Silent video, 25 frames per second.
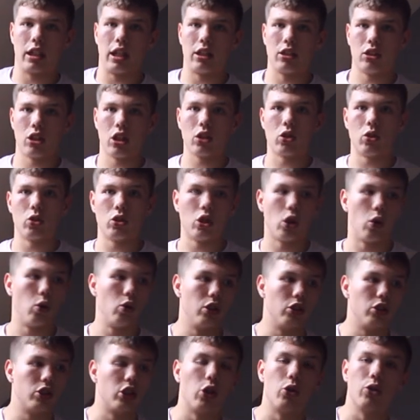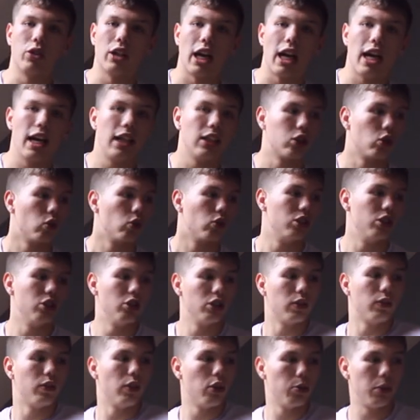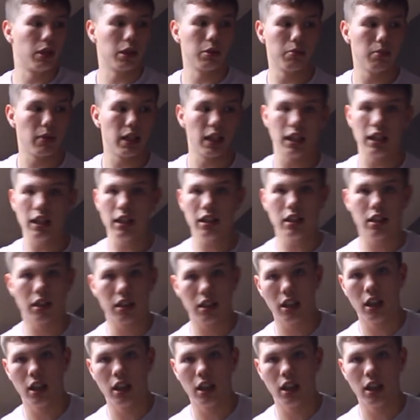and I got told it was okay as long as it's filming me,